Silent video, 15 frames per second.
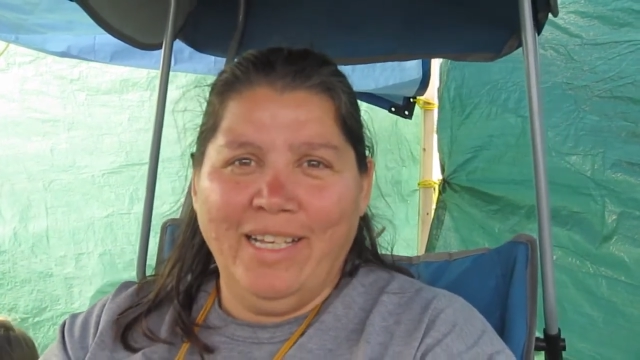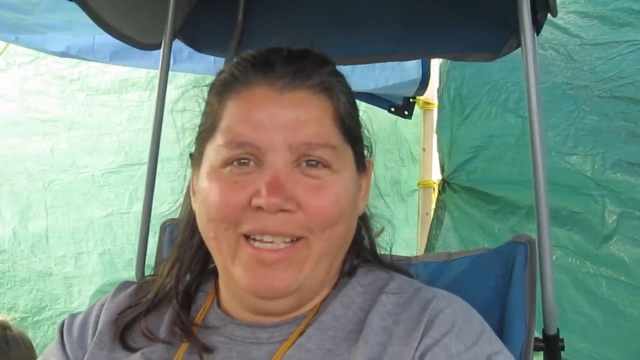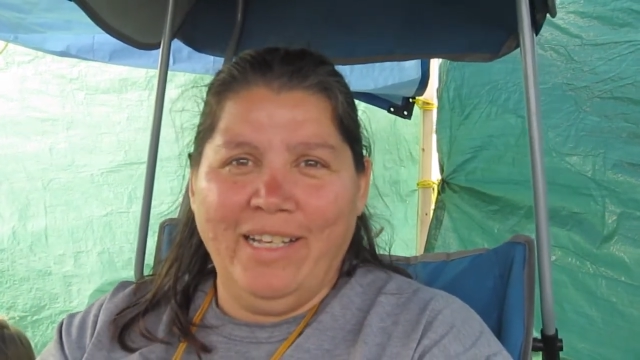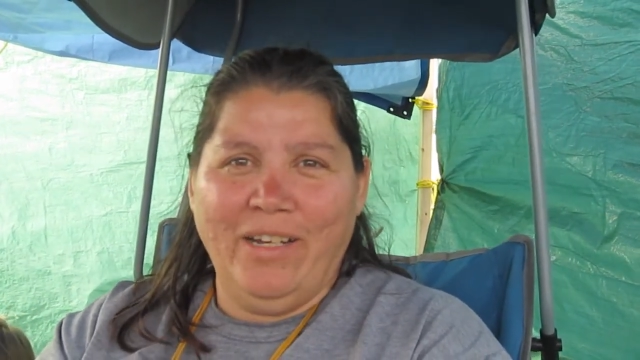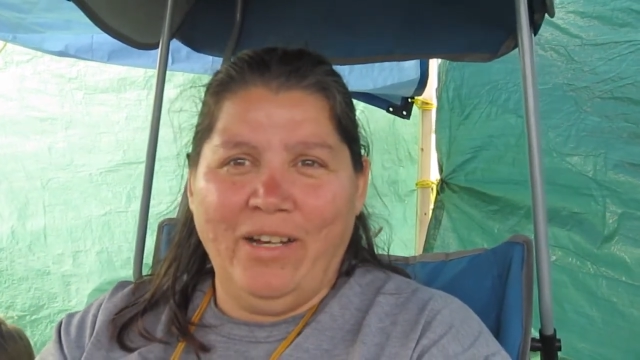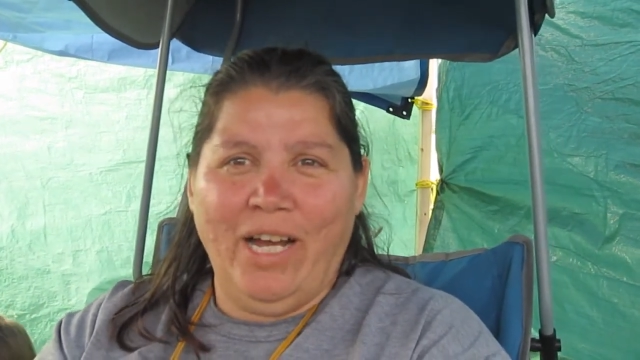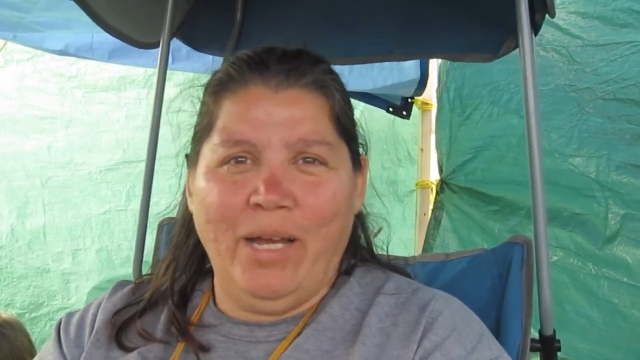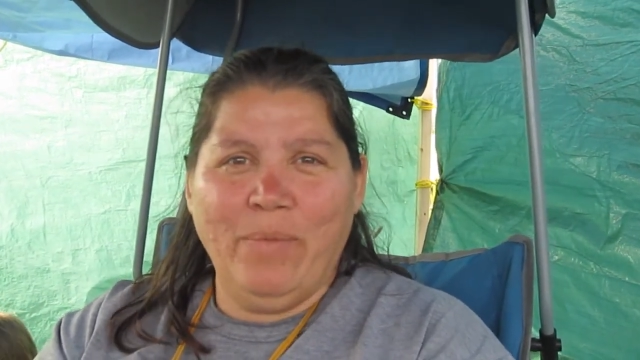
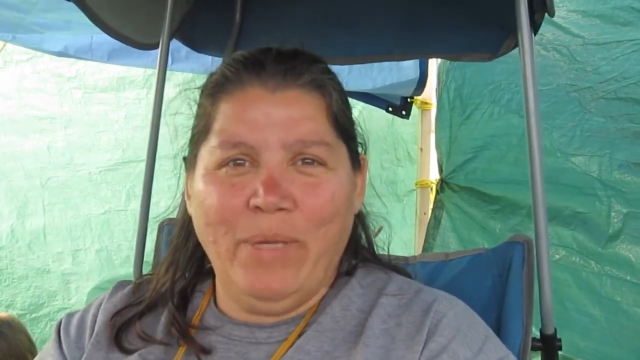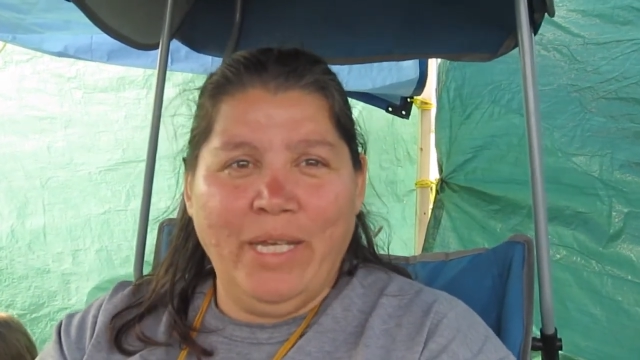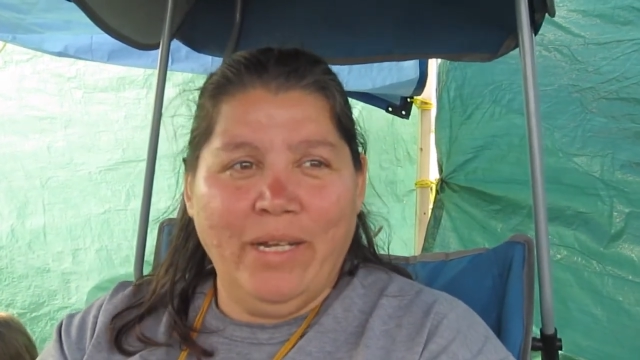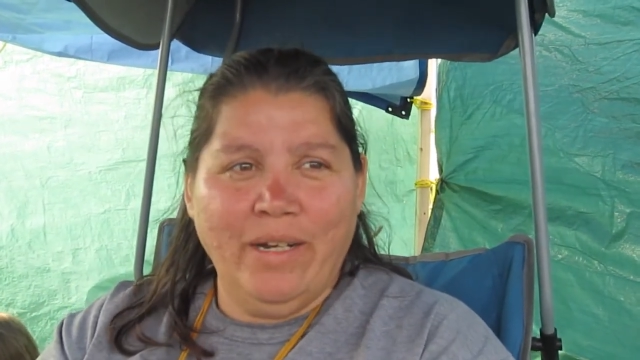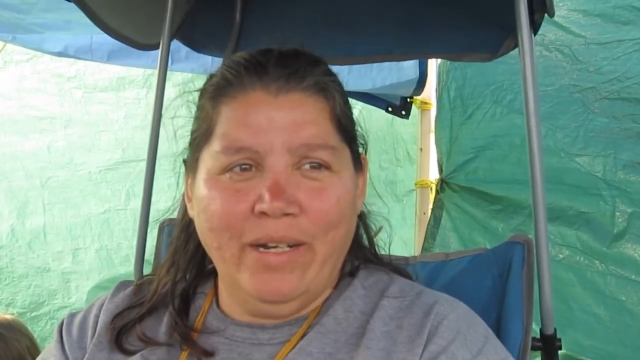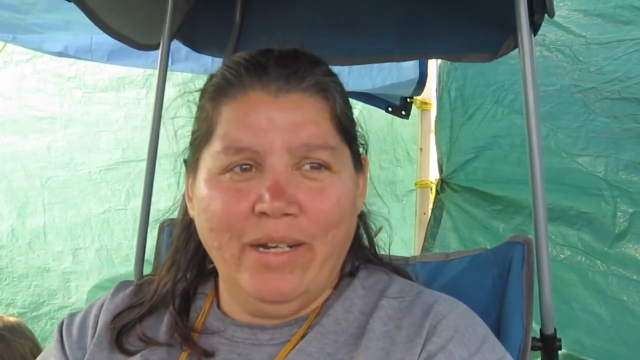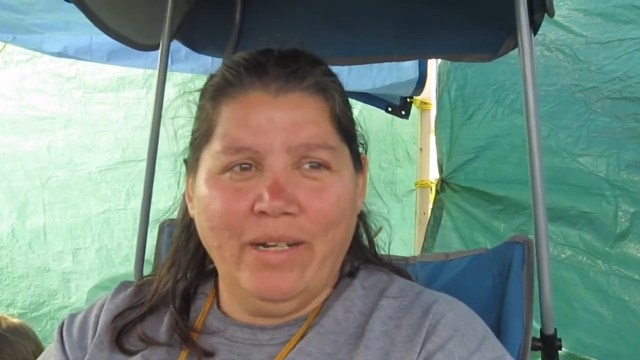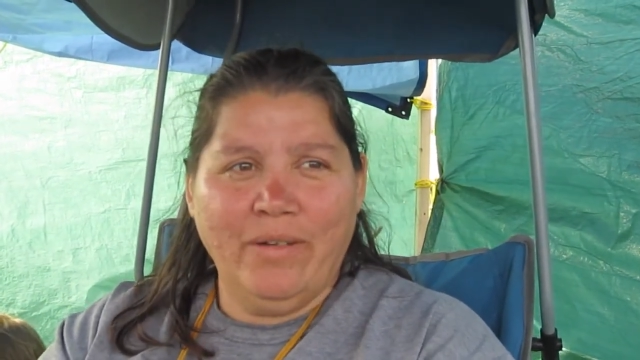I'm
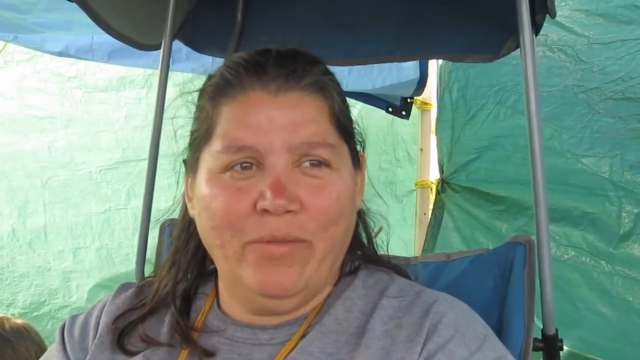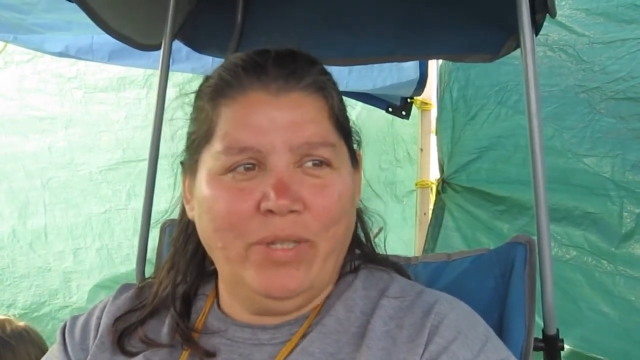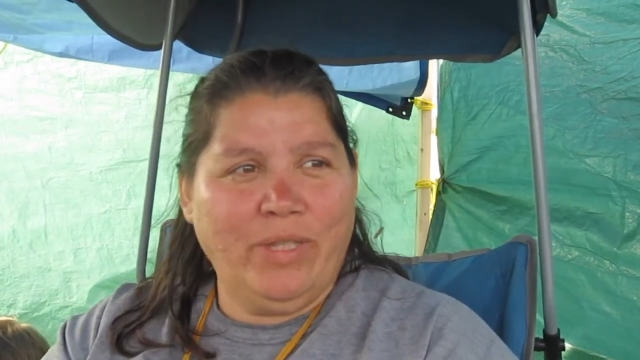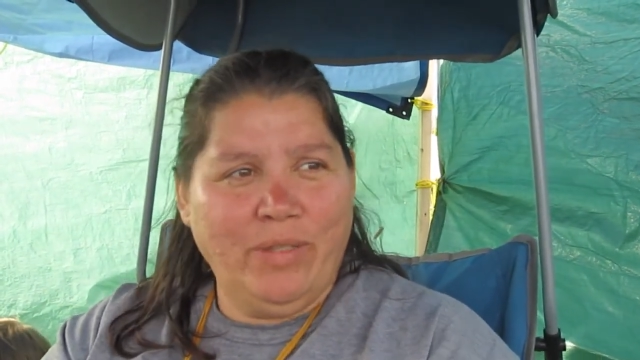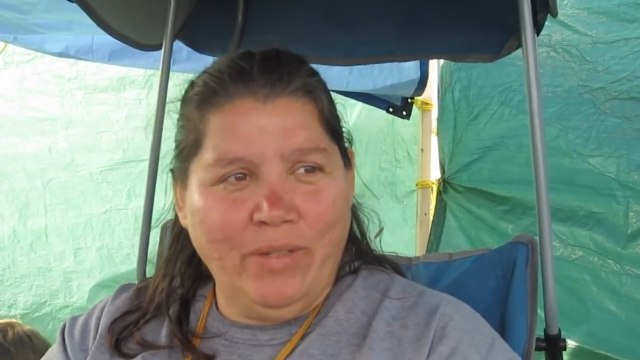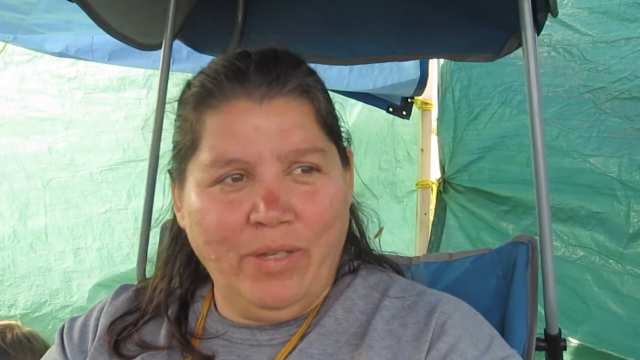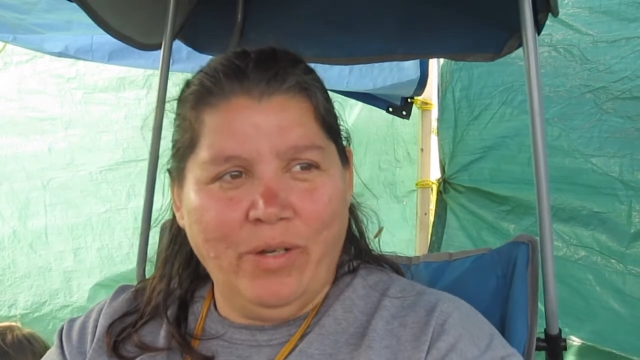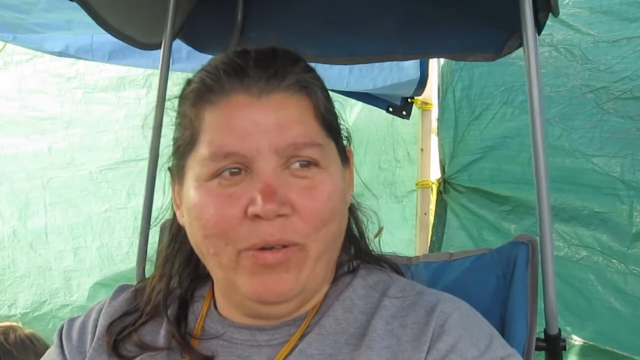here
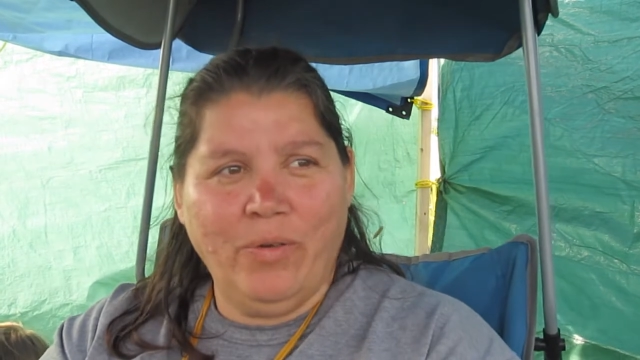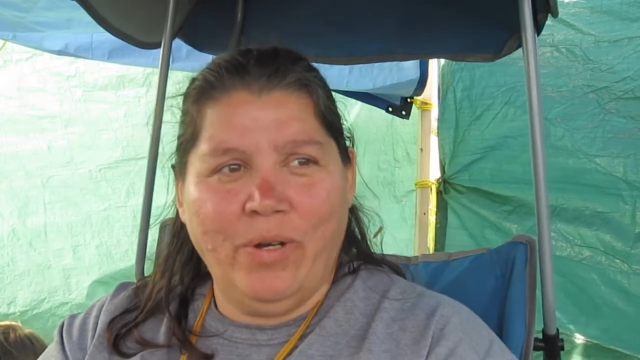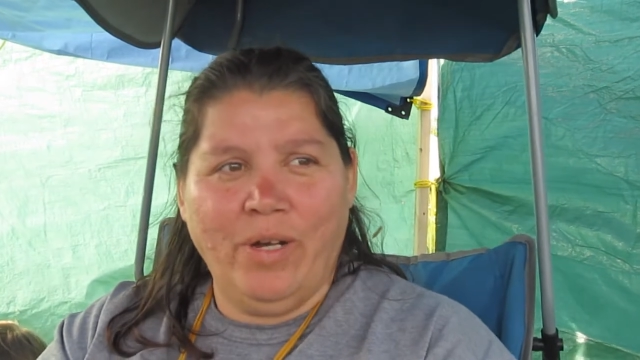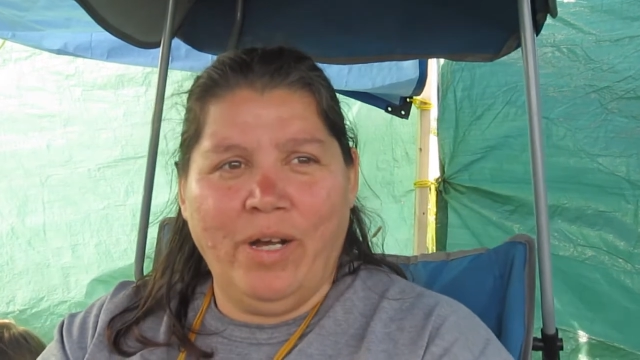with,